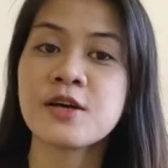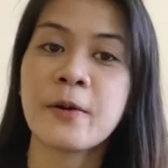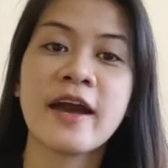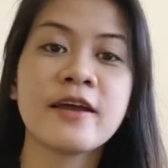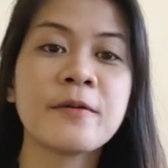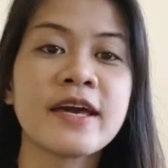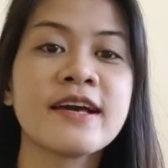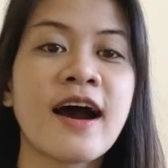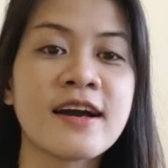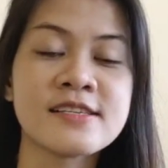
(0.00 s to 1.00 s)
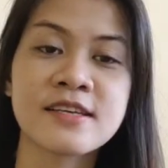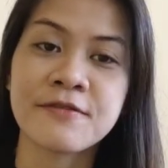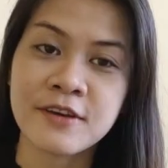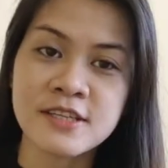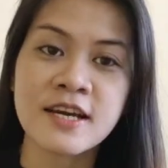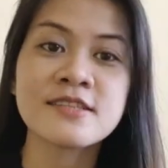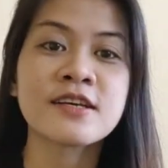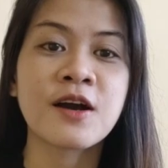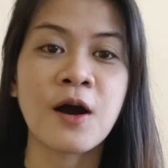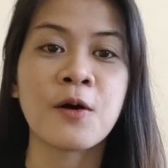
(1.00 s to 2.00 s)
So anyway guys, a few days
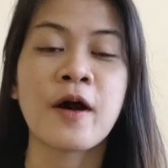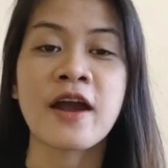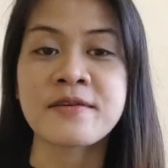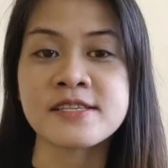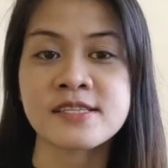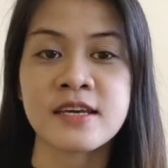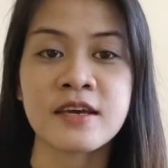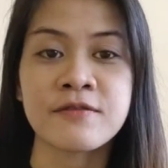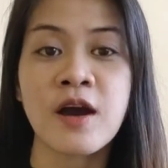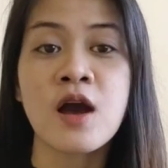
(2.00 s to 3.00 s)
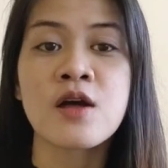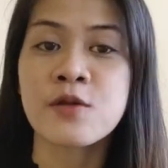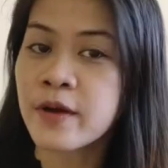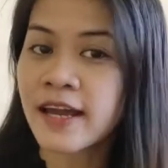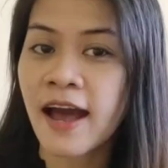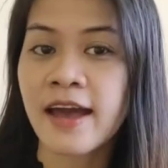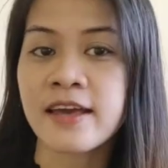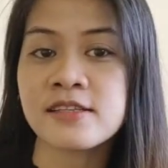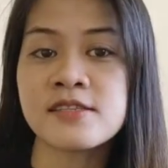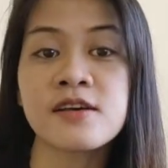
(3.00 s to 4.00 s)
ago I received three
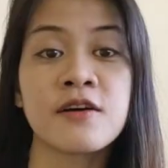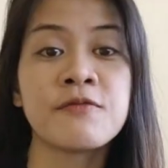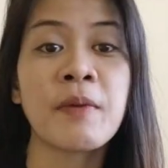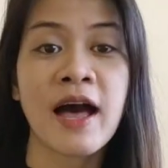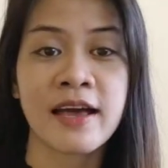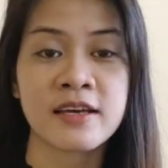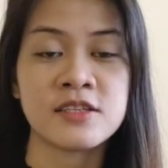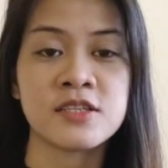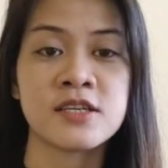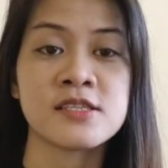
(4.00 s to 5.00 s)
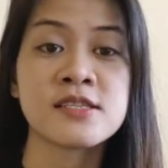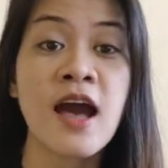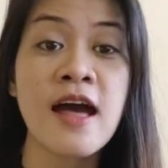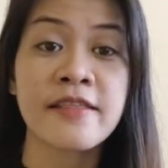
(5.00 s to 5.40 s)
kinds of packages.